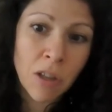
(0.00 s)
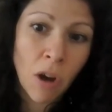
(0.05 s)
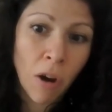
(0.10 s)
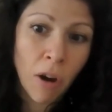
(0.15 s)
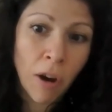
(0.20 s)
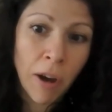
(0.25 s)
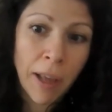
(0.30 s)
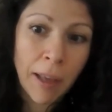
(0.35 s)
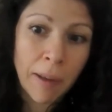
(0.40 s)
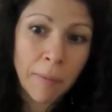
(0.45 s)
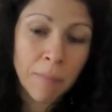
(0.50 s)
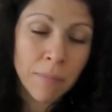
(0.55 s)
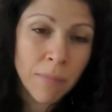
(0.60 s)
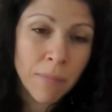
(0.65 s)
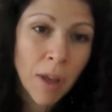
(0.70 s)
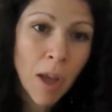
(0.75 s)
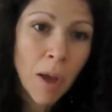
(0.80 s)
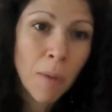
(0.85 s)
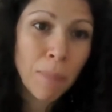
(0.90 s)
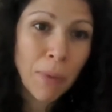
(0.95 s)
the time,
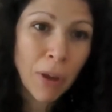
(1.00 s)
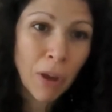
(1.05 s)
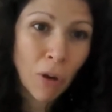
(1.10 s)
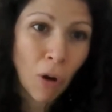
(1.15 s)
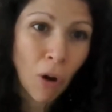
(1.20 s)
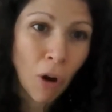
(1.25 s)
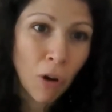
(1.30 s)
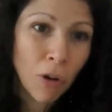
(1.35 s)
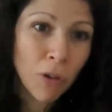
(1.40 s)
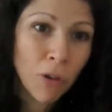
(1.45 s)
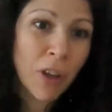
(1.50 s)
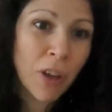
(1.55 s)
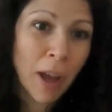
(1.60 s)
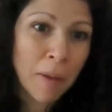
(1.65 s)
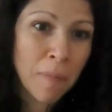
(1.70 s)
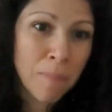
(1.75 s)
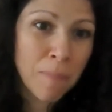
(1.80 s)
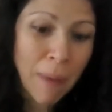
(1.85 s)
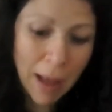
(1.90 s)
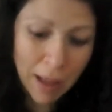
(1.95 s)
because
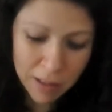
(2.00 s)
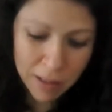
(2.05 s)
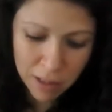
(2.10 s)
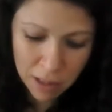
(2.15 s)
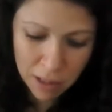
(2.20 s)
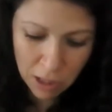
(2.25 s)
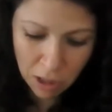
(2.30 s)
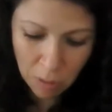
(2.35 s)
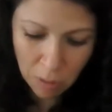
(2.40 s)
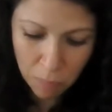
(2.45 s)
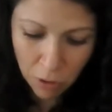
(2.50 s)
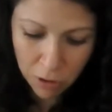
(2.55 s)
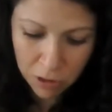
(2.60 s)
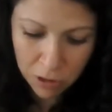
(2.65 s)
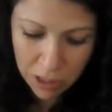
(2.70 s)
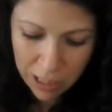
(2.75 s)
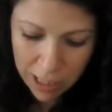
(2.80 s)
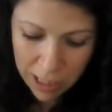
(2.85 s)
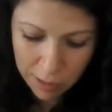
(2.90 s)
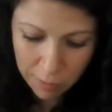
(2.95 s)
going back to the
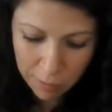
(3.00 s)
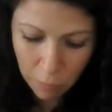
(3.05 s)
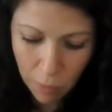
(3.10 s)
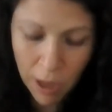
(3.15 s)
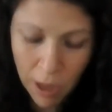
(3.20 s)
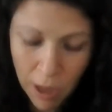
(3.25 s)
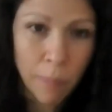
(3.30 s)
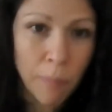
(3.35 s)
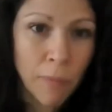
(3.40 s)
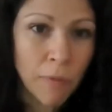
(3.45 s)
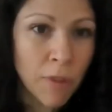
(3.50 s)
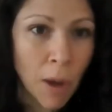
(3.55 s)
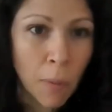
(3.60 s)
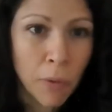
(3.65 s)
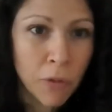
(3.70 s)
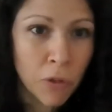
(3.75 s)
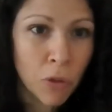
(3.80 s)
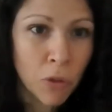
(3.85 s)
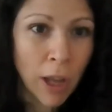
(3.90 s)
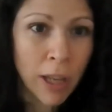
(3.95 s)
commodities that we're working with, no
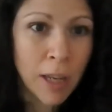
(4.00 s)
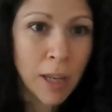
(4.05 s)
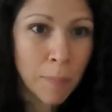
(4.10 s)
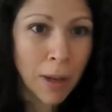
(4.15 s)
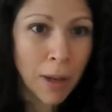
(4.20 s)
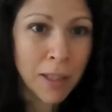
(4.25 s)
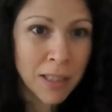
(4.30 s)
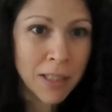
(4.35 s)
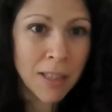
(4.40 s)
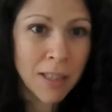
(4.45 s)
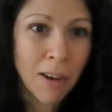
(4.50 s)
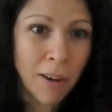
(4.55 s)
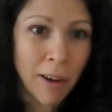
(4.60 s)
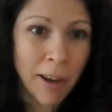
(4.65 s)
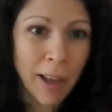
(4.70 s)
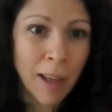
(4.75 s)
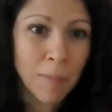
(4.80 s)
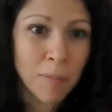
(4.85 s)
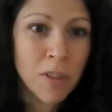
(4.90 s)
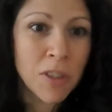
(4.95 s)
one's got any bloody
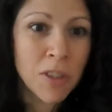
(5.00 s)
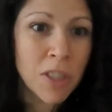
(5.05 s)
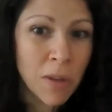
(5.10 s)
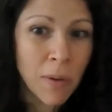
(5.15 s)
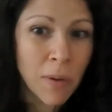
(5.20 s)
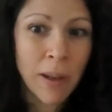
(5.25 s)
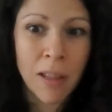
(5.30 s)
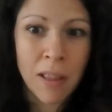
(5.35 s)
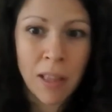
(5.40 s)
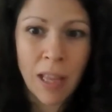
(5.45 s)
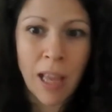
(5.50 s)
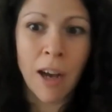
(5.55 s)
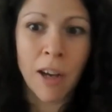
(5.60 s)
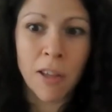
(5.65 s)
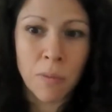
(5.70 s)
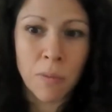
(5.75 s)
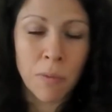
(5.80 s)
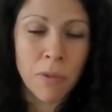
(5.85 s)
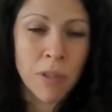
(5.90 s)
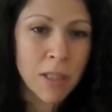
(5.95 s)
time to do anything
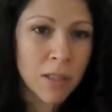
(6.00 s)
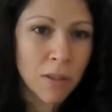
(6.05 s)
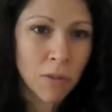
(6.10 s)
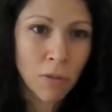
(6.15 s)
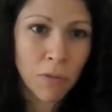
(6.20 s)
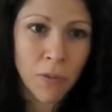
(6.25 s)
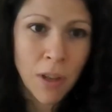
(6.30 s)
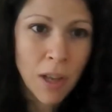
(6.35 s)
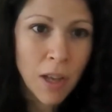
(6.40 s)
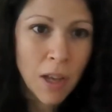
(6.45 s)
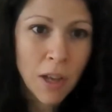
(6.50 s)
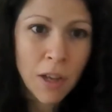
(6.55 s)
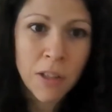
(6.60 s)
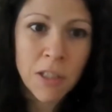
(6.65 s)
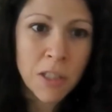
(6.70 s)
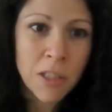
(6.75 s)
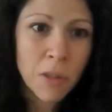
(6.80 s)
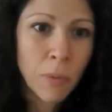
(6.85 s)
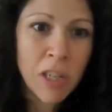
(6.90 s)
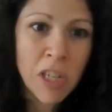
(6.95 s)
else. We're just sort of
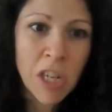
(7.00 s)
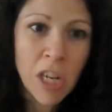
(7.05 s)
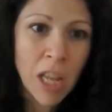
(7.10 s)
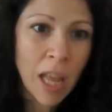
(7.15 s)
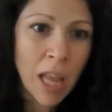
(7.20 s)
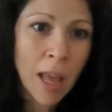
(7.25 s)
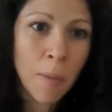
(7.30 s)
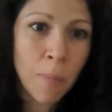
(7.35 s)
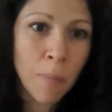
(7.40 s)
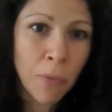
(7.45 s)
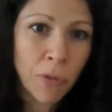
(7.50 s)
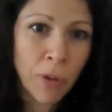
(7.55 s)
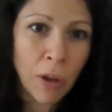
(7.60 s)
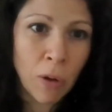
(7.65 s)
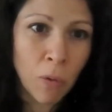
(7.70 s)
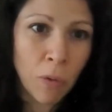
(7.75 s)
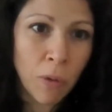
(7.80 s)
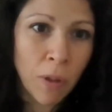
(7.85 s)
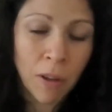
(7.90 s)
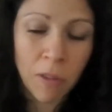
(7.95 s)
squishing it in
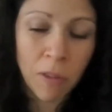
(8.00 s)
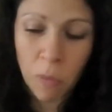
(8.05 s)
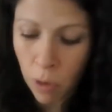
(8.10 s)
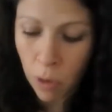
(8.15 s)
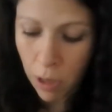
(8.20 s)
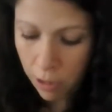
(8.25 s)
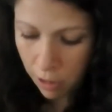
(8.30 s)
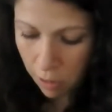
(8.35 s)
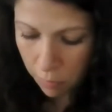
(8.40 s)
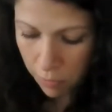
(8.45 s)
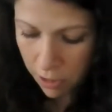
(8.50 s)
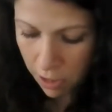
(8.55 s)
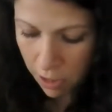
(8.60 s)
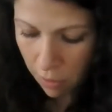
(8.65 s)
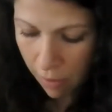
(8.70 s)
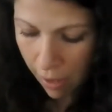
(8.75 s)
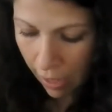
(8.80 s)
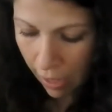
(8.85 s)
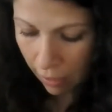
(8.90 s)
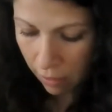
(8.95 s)
between all the other work that we're
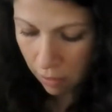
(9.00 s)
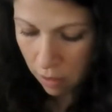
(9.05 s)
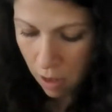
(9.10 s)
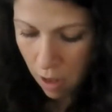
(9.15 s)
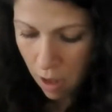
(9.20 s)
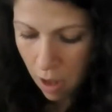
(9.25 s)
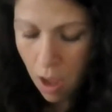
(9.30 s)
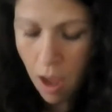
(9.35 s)
doing.